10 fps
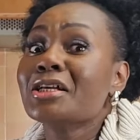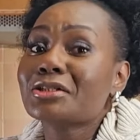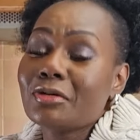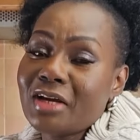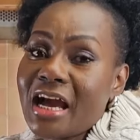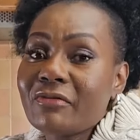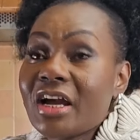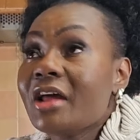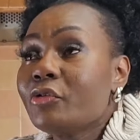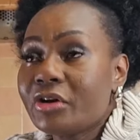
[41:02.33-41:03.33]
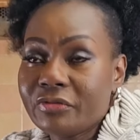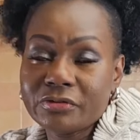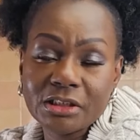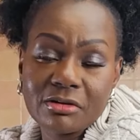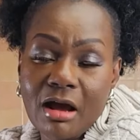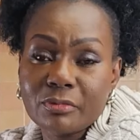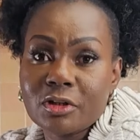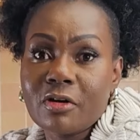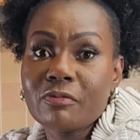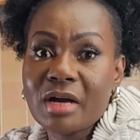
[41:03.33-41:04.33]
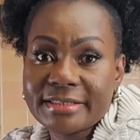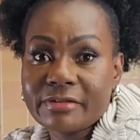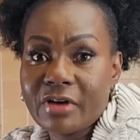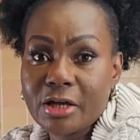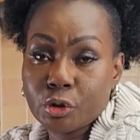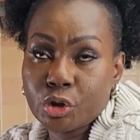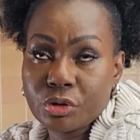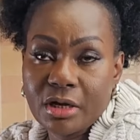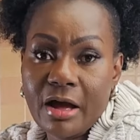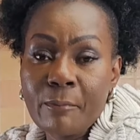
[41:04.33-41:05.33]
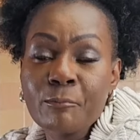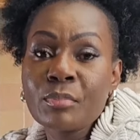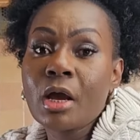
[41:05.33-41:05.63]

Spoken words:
So we have 150 grams of muscovado sugar,